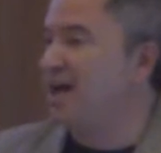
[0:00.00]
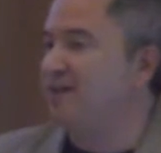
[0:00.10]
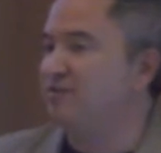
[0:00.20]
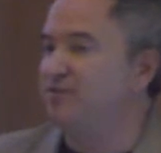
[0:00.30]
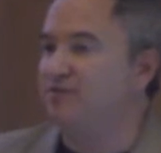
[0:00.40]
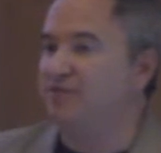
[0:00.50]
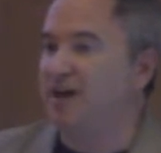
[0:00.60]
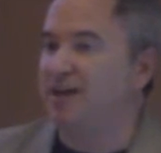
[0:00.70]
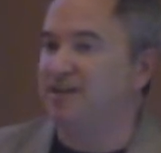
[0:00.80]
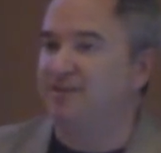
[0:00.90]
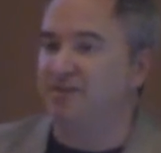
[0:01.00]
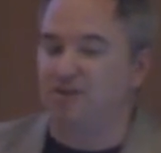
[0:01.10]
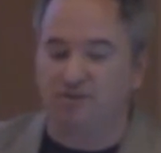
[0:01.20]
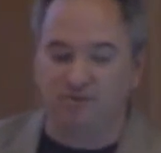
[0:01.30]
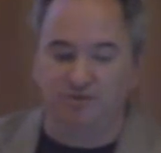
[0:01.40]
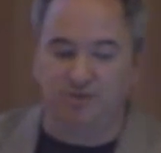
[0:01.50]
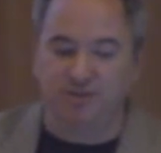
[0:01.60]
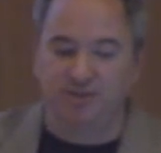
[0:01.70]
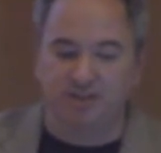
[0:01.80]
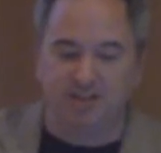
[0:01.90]
have if you've got FAQs
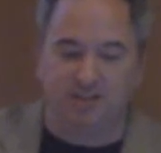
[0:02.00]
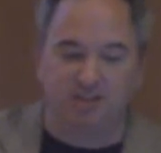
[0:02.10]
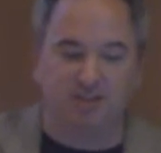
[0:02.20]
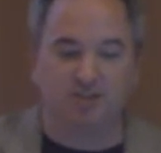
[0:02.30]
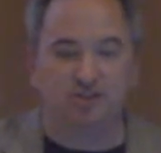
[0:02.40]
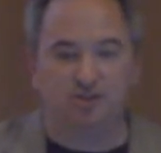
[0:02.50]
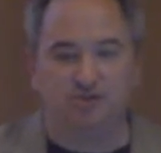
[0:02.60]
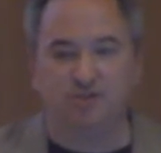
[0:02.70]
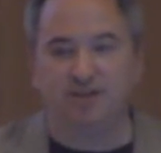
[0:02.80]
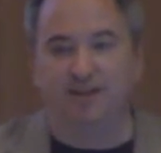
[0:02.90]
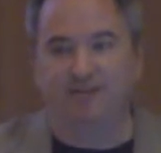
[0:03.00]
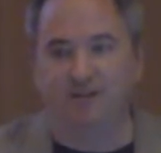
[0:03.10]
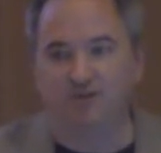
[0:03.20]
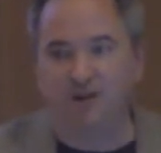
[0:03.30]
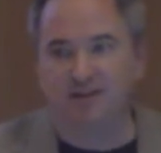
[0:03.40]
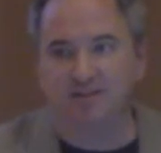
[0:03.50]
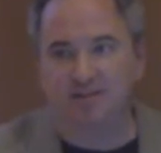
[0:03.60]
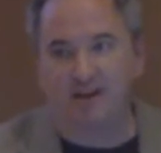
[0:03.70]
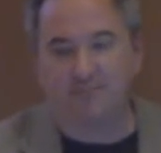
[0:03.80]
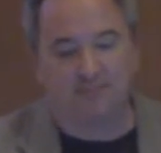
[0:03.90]
is just to use the FAQ content
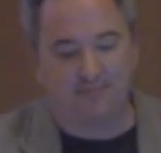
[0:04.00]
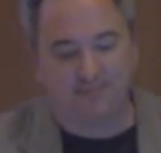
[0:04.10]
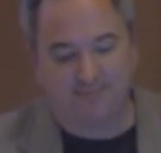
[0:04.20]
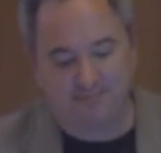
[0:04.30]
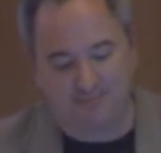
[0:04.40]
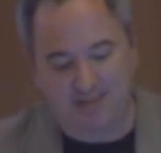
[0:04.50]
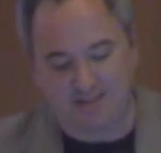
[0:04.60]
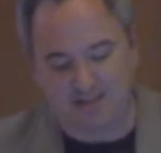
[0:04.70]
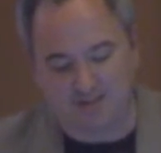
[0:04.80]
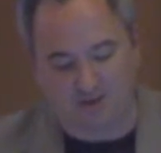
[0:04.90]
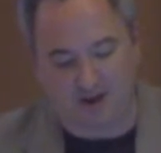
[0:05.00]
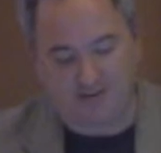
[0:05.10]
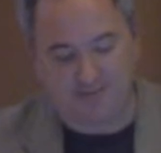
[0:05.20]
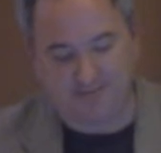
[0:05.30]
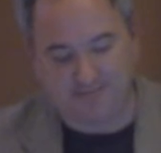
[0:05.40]
tag. Makes sense, right?